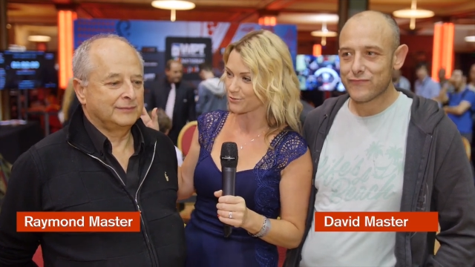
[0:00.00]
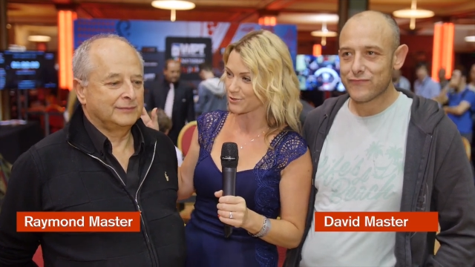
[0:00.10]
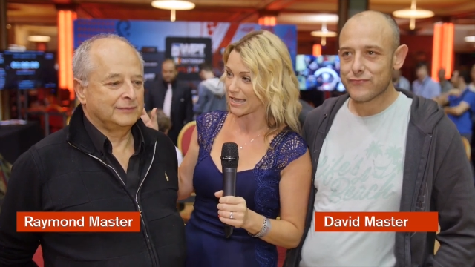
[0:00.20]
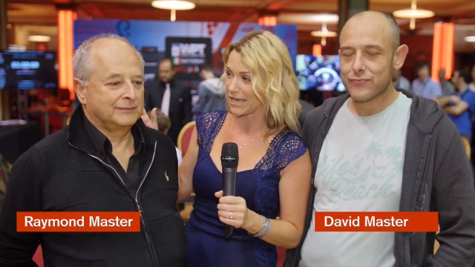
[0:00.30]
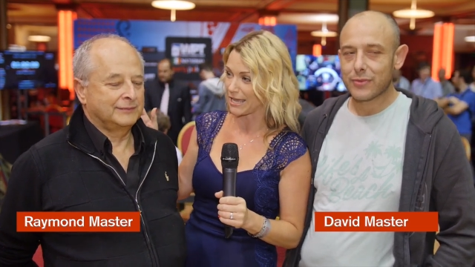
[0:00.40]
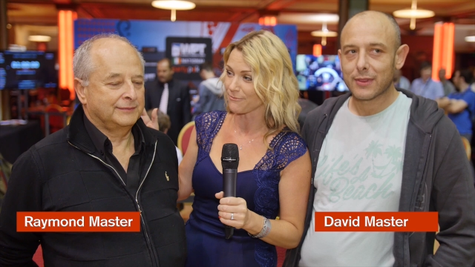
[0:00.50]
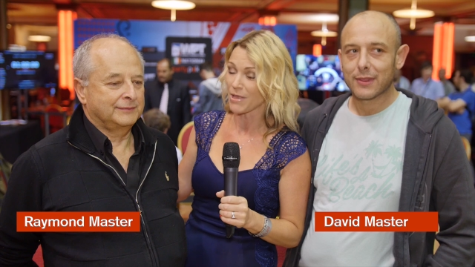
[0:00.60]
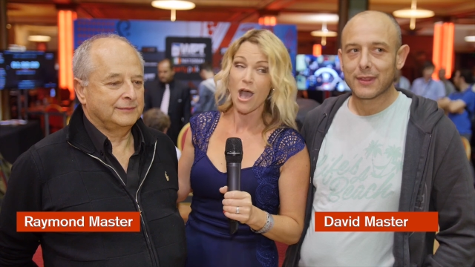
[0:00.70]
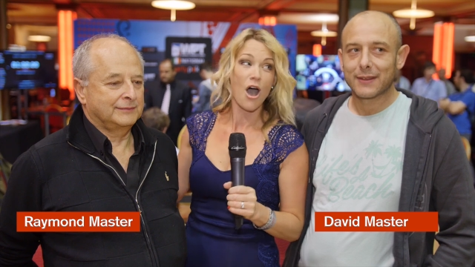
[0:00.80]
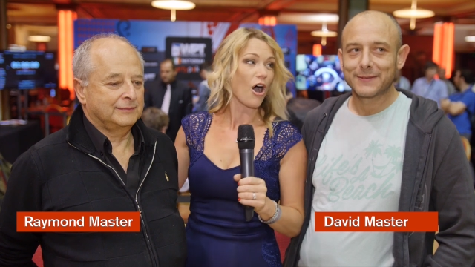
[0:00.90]
Speaker 1: day.
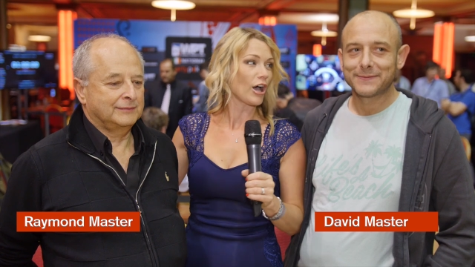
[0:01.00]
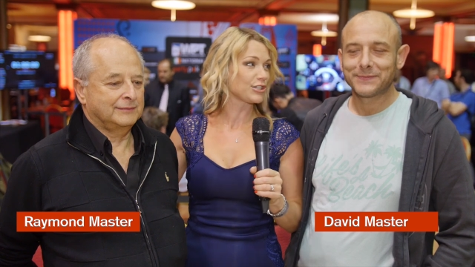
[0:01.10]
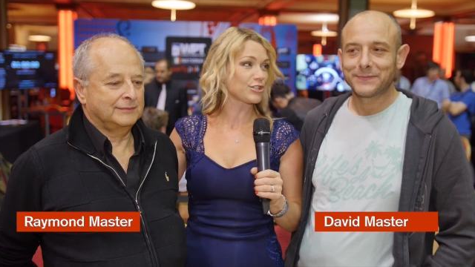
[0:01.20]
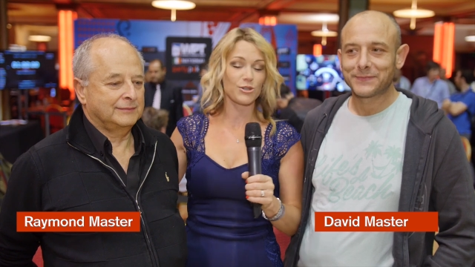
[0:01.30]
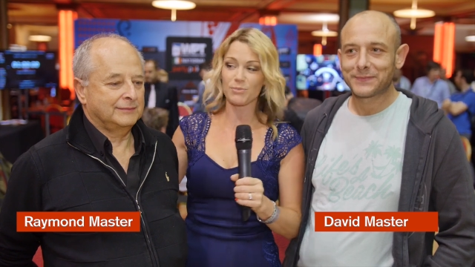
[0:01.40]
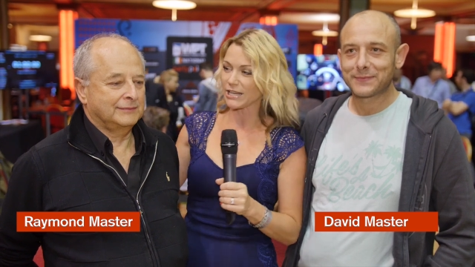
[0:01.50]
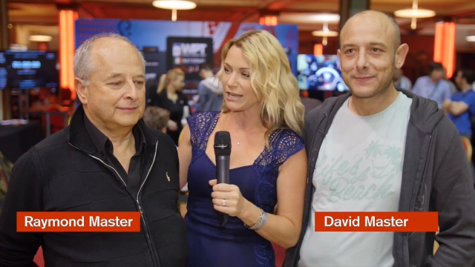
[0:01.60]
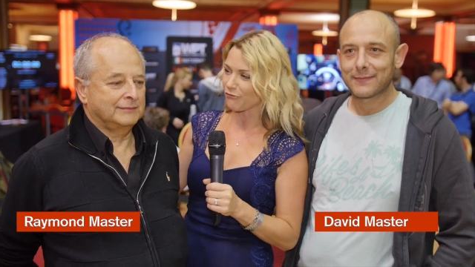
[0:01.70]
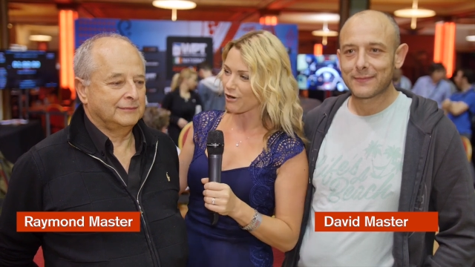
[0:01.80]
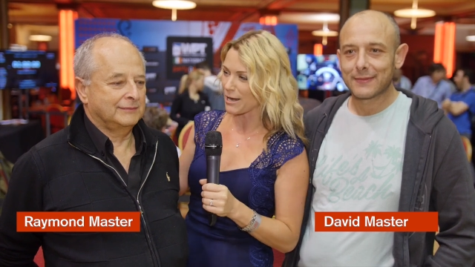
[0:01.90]
I do believe,
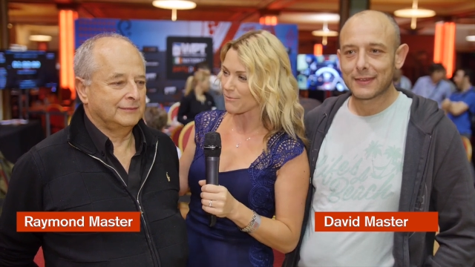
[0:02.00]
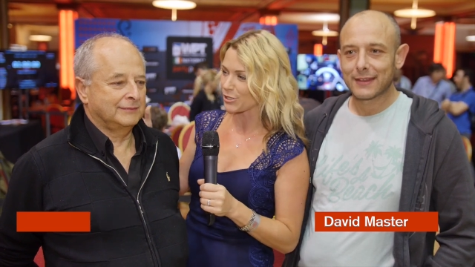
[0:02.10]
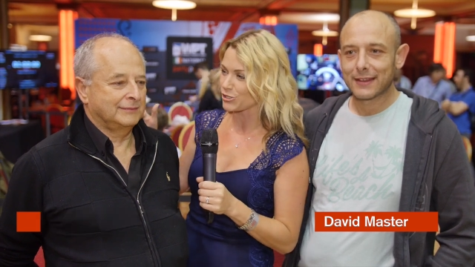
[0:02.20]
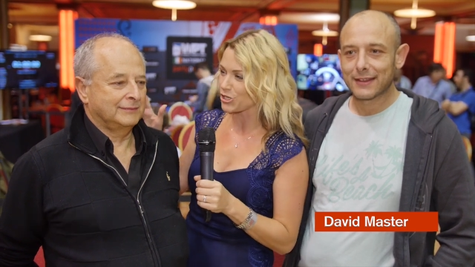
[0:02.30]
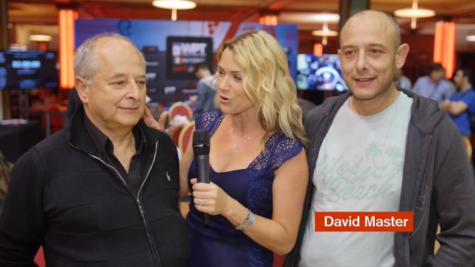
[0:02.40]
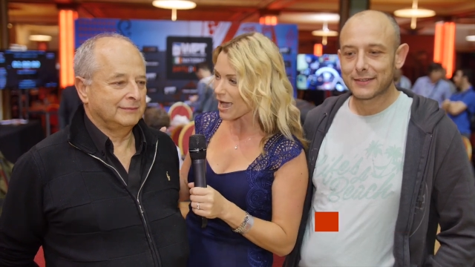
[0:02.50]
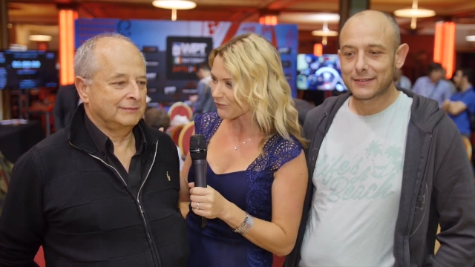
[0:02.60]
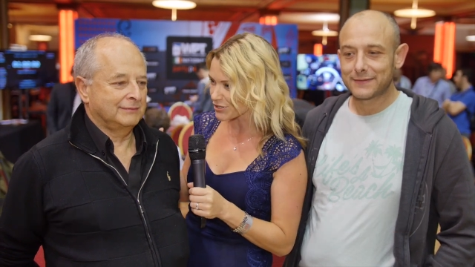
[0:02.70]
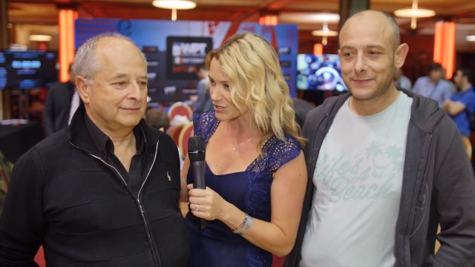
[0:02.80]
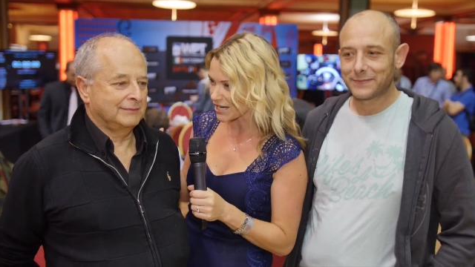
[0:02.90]
Raymond, you have the
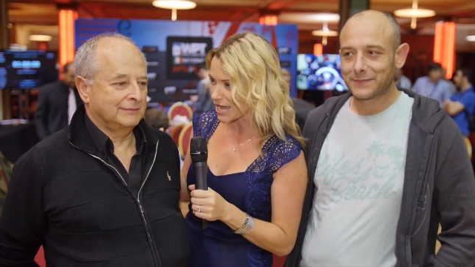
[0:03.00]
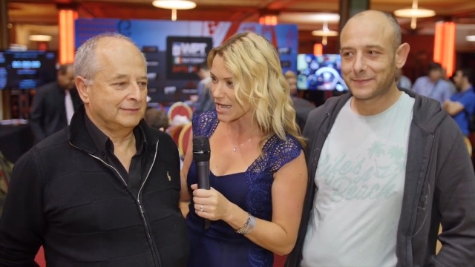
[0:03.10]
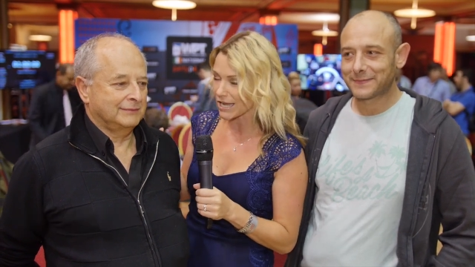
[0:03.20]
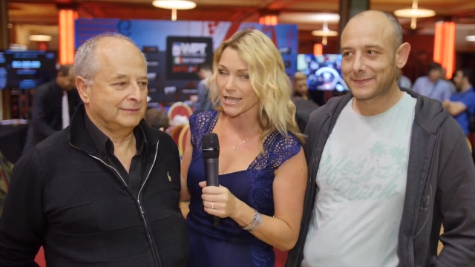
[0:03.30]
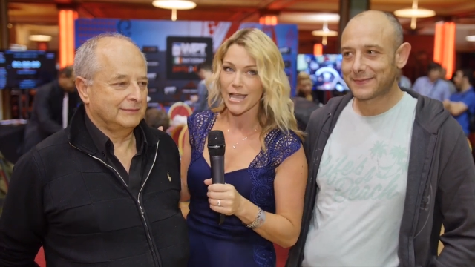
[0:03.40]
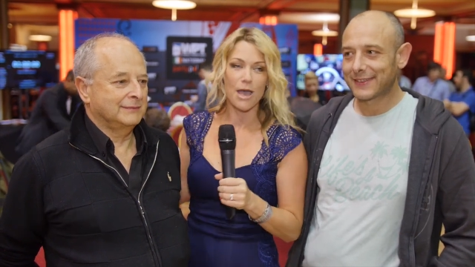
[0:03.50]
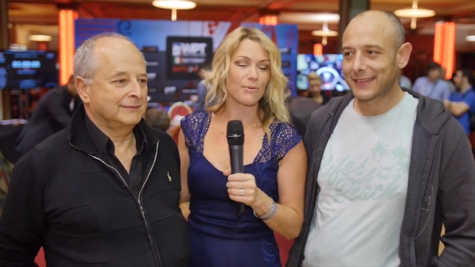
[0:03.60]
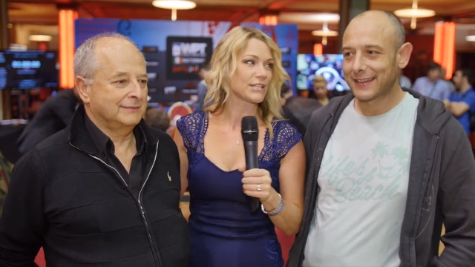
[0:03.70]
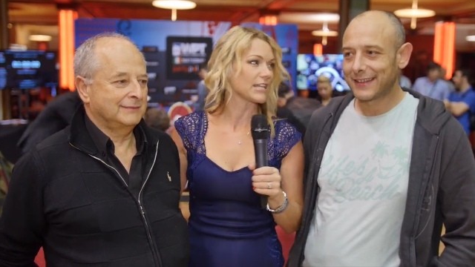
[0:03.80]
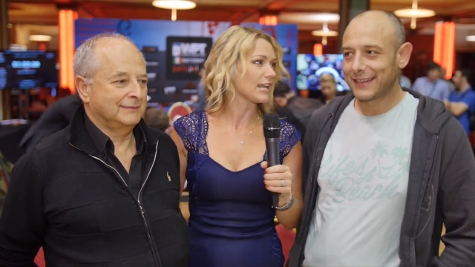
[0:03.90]
stack, but
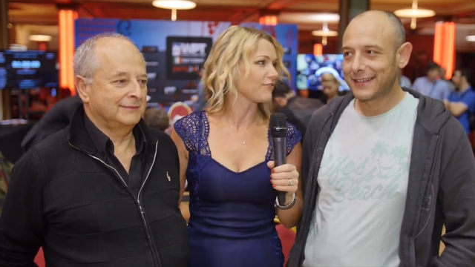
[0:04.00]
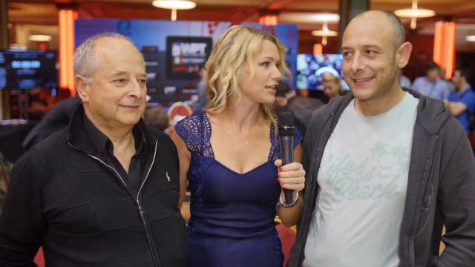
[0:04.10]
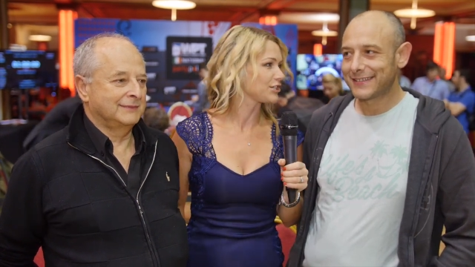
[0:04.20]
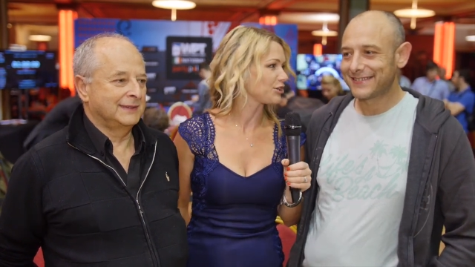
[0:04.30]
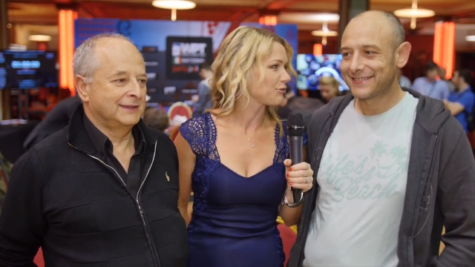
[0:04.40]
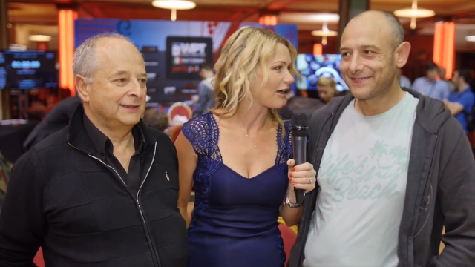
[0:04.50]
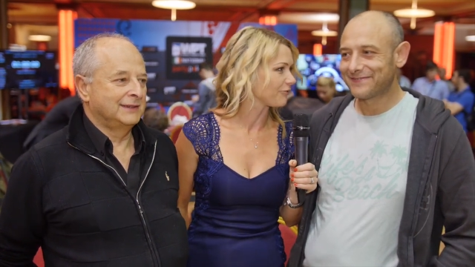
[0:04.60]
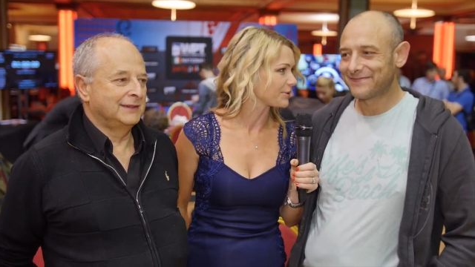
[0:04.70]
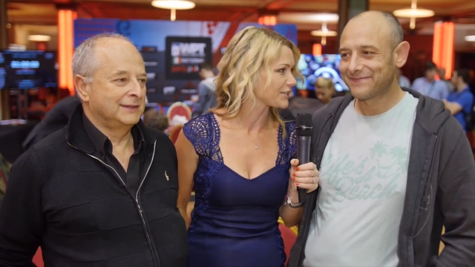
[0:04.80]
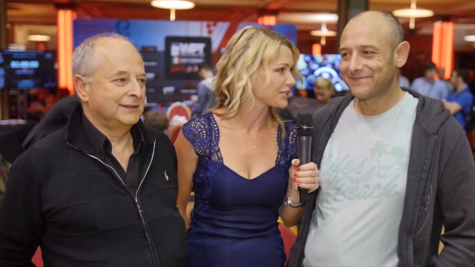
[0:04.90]
David, you have
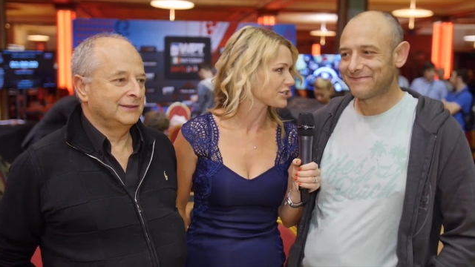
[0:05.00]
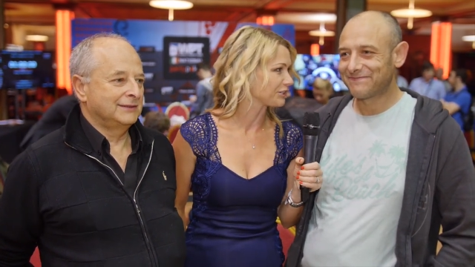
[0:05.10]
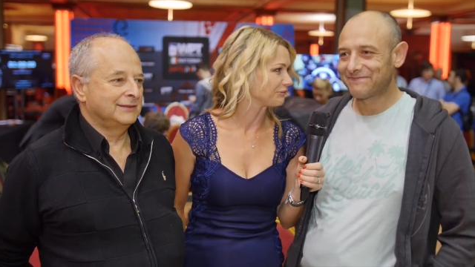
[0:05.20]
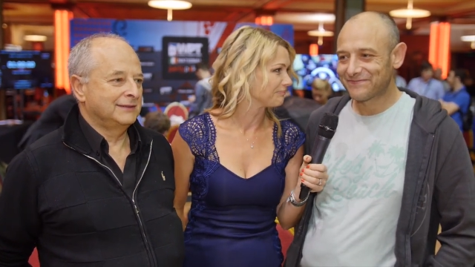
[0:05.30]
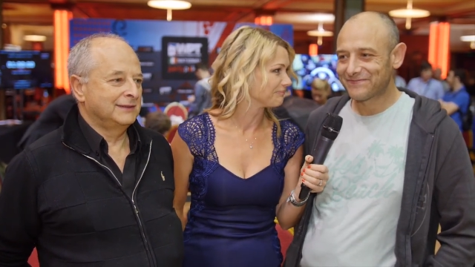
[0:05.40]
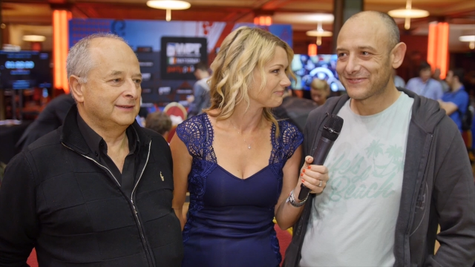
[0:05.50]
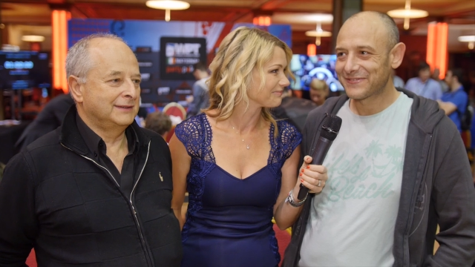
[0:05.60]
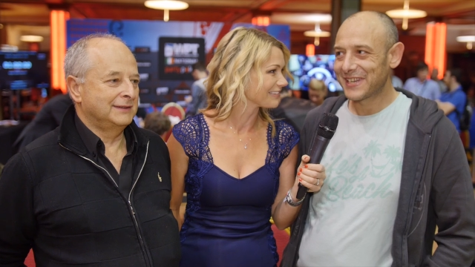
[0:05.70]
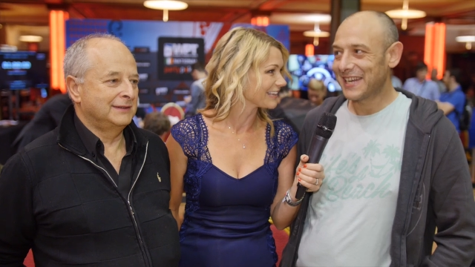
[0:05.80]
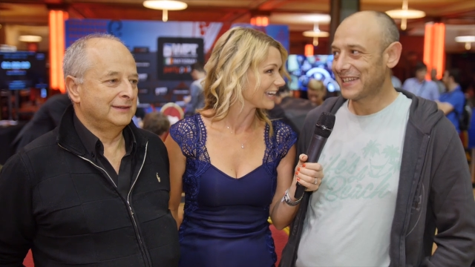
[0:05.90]
position.
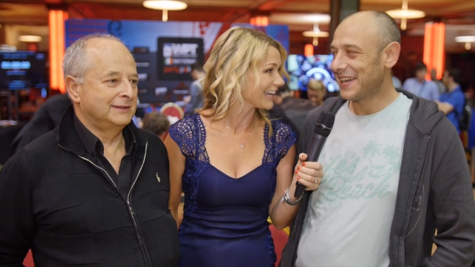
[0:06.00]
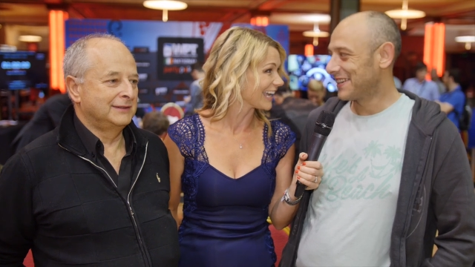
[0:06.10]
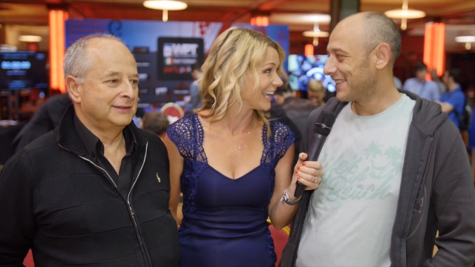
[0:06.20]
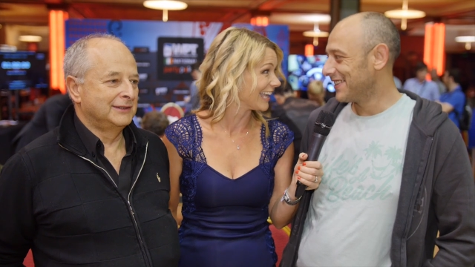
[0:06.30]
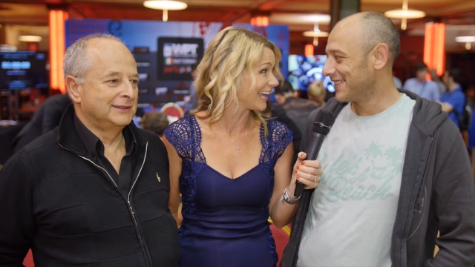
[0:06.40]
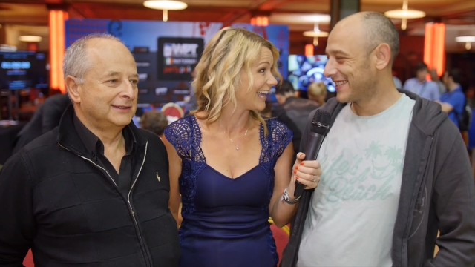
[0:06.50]
Speaker 2: Yeah, thank God.